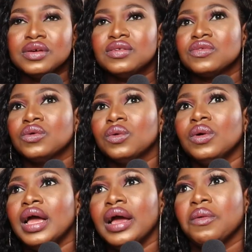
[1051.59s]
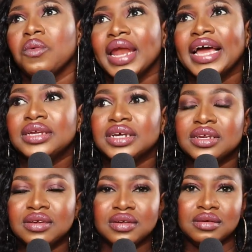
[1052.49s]
So what I
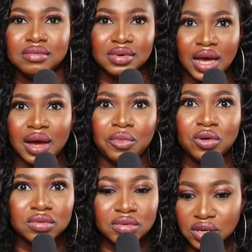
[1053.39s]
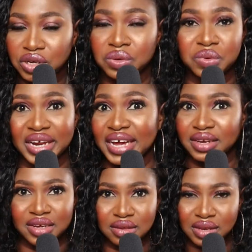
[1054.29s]
did, now I'm going to teach you what I
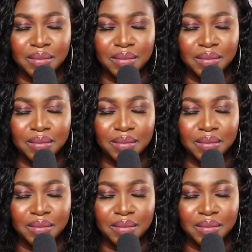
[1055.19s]
did.